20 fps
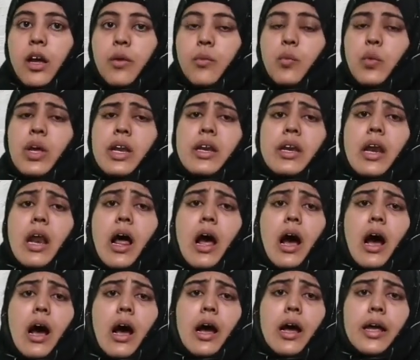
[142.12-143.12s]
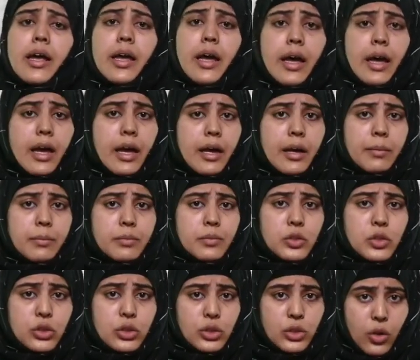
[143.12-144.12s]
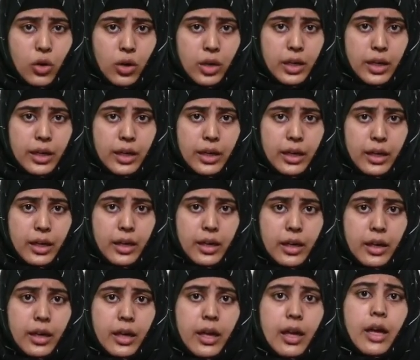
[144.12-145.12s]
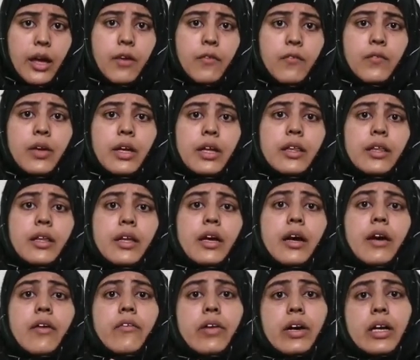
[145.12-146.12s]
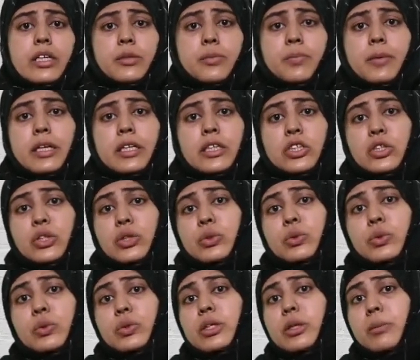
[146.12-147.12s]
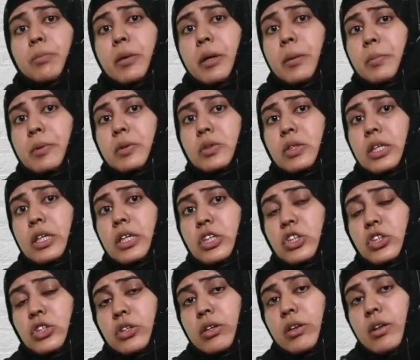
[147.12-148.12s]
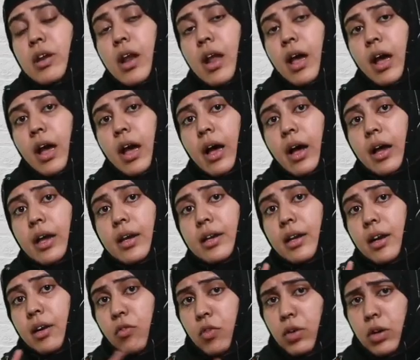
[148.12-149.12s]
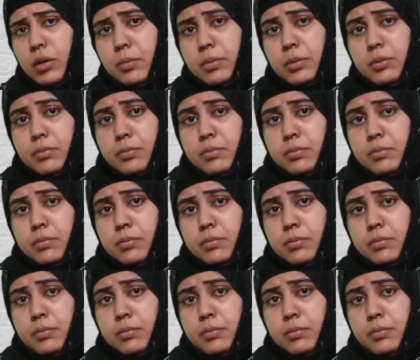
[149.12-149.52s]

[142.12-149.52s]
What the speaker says: when I am talking with respect to the preposition and a verb.